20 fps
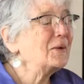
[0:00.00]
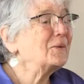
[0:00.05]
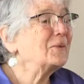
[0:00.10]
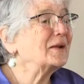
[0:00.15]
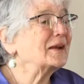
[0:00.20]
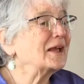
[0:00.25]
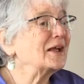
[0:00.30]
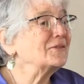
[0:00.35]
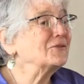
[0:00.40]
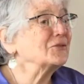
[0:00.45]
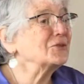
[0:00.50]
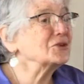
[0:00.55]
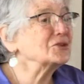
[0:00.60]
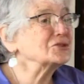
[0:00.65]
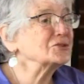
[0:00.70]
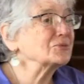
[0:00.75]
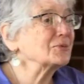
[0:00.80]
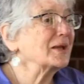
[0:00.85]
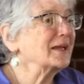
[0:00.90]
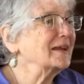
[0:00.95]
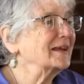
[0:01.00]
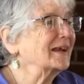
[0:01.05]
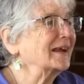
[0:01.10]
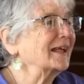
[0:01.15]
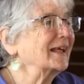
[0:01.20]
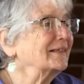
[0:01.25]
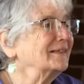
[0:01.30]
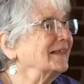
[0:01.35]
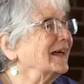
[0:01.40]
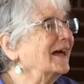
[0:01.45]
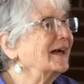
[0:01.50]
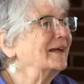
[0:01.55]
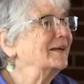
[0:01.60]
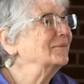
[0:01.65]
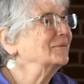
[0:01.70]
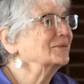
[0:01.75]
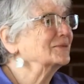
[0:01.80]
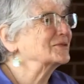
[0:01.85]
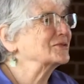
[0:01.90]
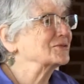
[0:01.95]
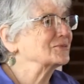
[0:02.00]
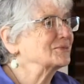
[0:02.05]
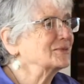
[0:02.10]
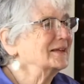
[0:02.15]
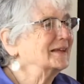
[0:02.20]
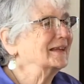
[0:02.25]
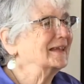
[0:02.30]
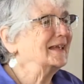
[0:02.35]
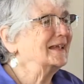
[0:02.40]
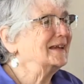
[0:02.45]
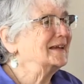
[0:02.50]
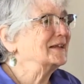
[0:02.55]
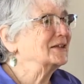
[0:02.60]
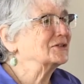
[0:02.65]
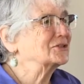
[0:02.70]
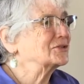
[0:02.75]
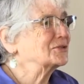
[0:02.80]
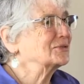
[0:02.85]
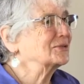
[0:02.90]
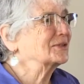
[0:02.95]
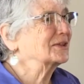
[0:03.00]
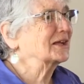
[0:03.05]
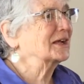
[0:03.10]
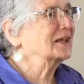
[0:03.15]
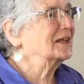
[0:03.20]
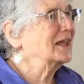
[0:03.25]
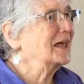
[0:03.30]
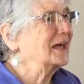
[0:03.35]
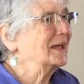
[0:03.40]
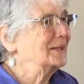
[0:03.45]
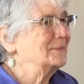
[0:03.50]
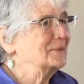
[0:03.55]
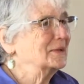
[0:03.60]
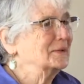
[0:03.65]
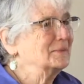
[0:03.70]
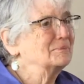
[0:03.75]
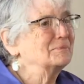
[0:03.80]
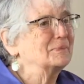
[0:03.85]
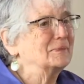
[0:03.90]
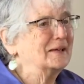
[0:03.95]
When I first read it, I, I was relating to the climate,